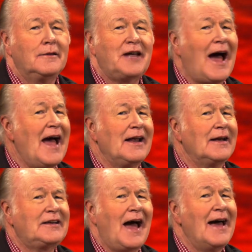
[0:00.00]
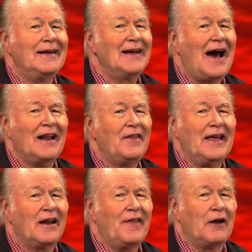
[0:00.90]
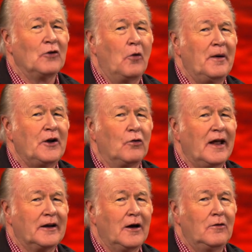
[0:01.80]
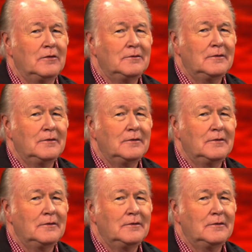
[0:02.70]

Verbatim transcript: Tie a, tie a knot in the end of that rope and don't let go.